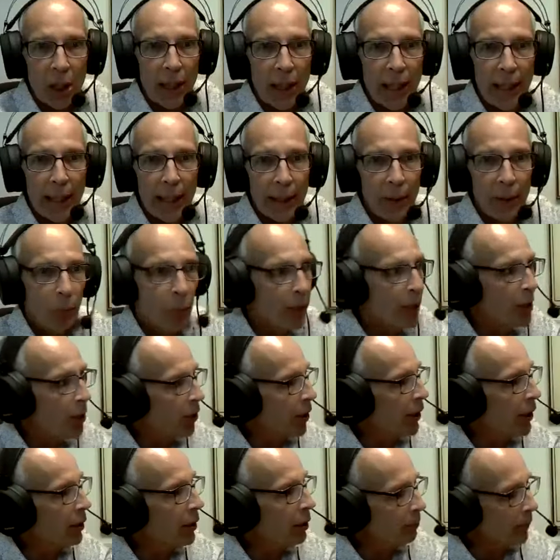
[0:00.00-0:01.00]
leg, when you
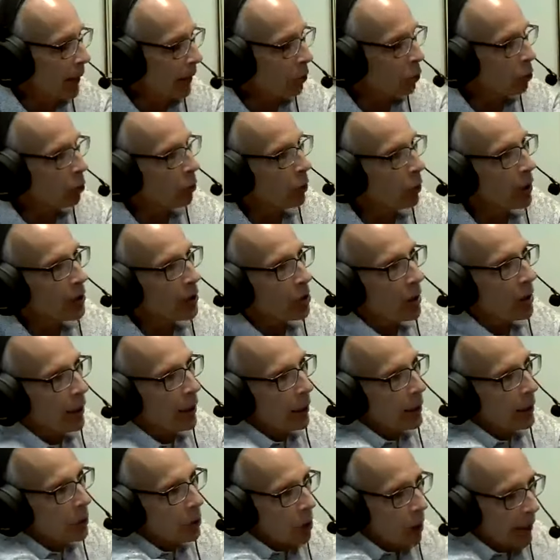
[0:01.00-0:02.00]
think about
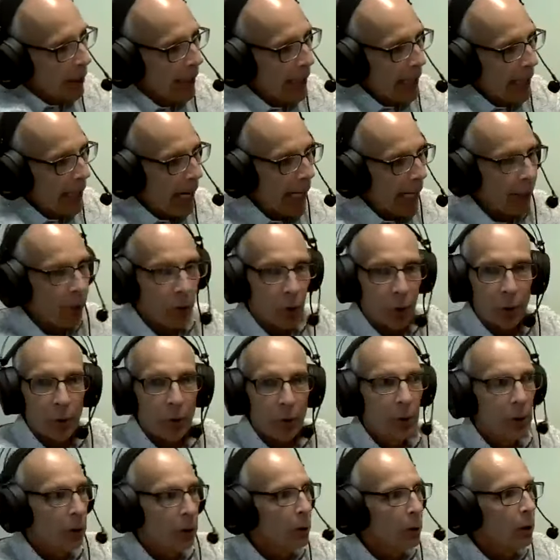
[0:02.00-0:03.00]
crossing, it's on an
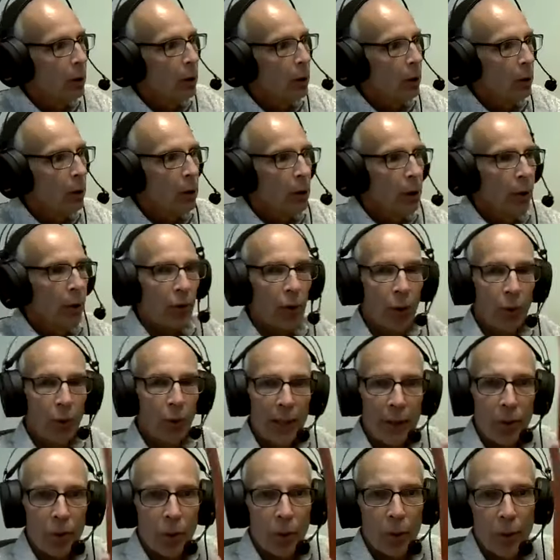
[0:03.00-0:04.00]
angle. So
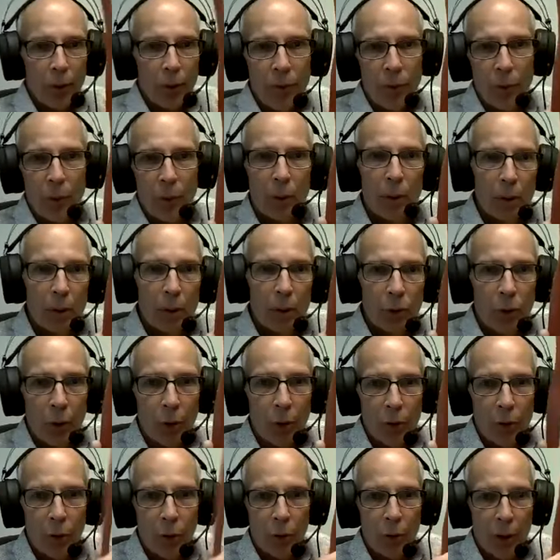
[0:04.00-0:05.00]
that's called
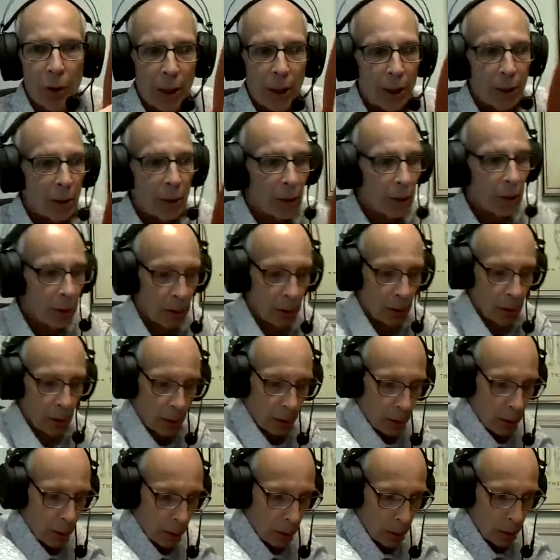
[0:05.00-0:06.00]
sartorius.
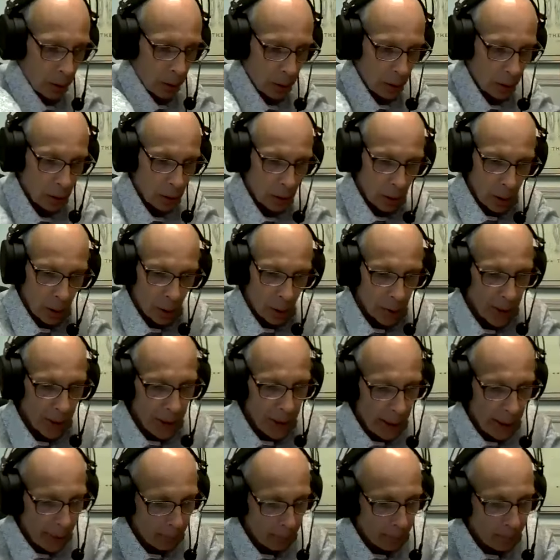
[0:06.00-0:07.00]

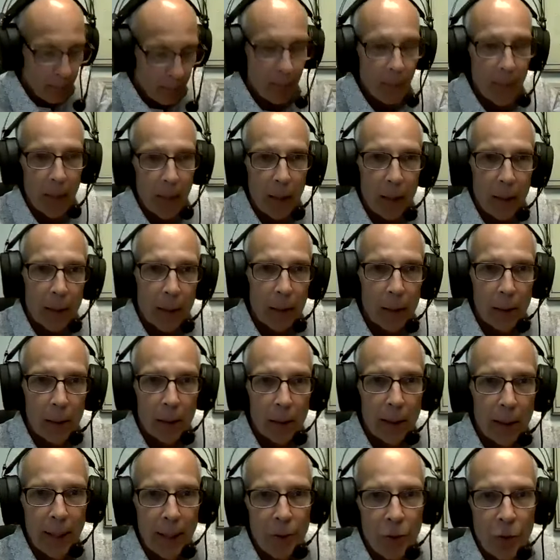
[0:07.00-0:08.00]
Okay,
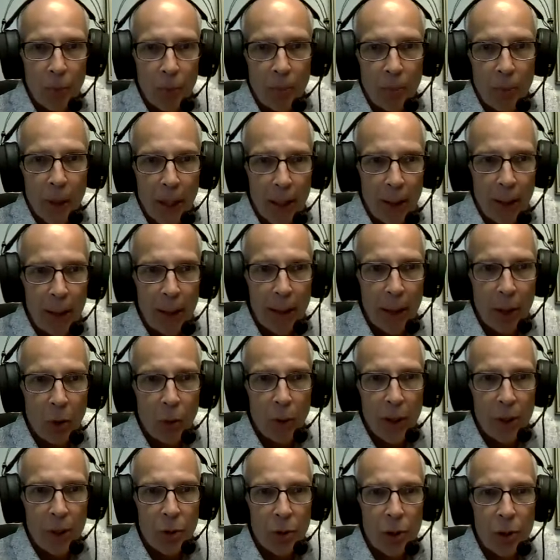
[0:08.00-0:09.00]
catch your breath. Any
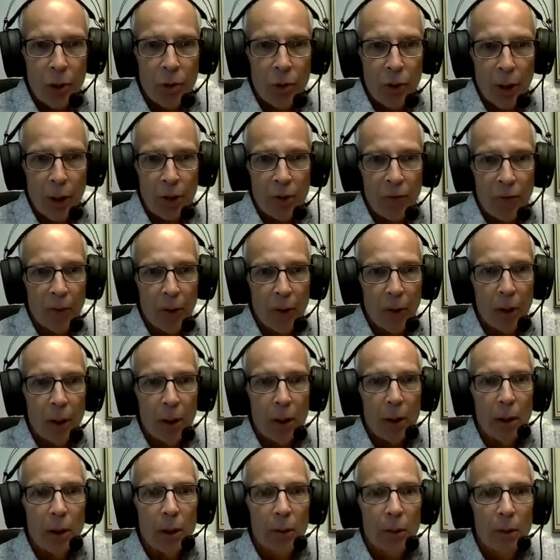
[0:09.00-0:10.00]
questions thus
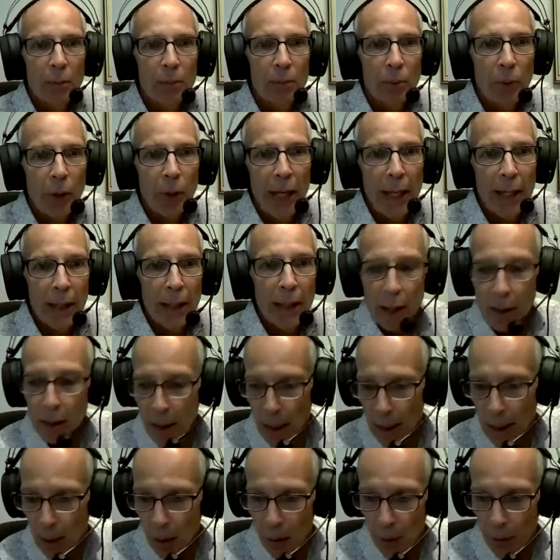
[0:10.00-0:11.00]
far?
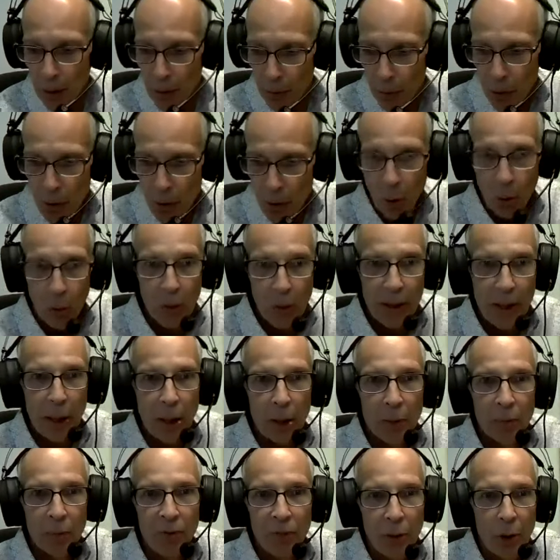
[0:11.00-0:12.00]
Brianna, are you totally
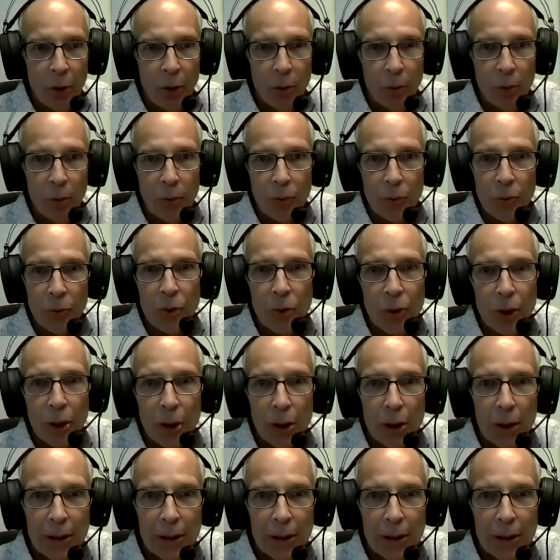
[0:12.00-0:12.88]
confused?